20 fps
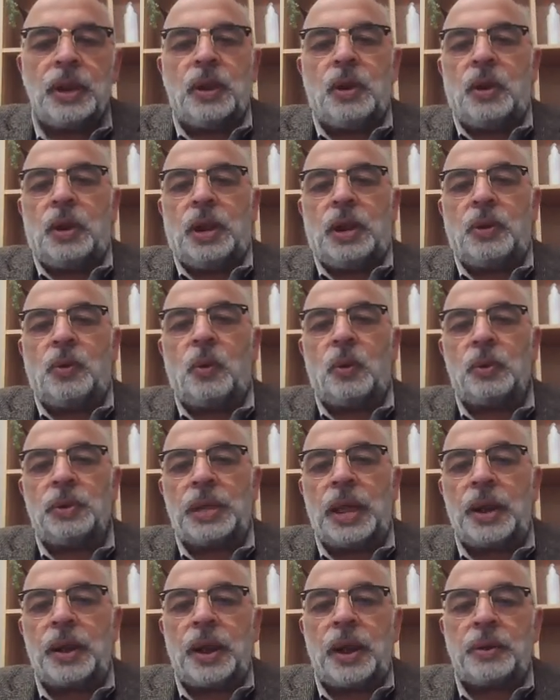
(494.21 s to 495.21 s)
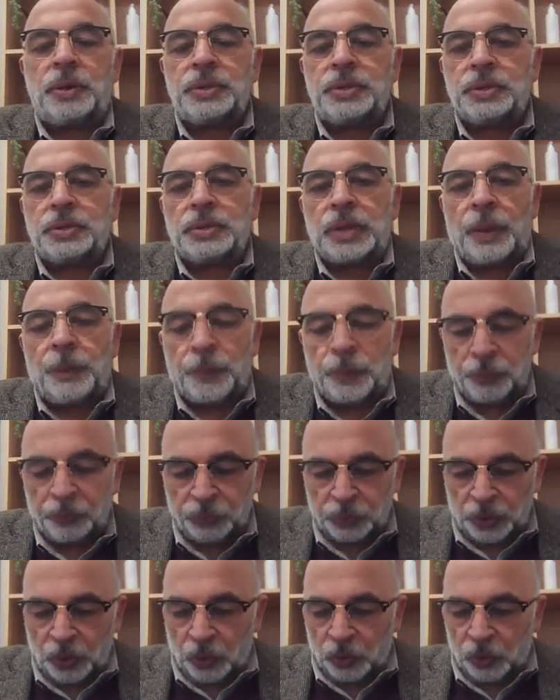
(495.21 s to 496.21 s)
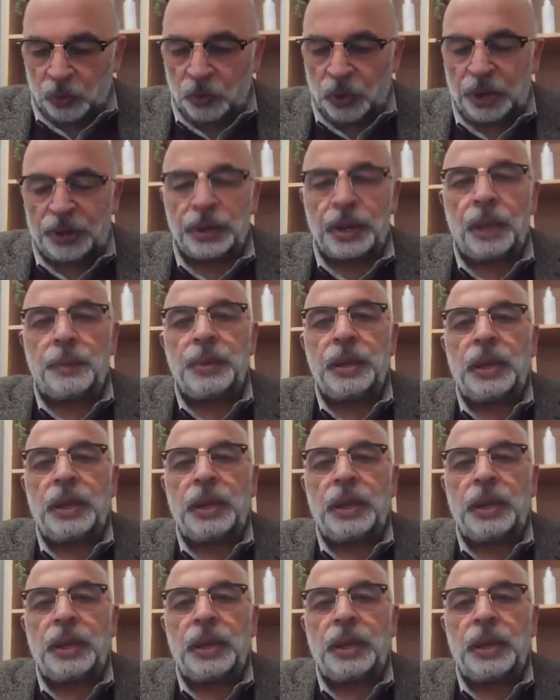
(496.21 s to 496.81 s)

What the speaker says: and all that, and some who are coming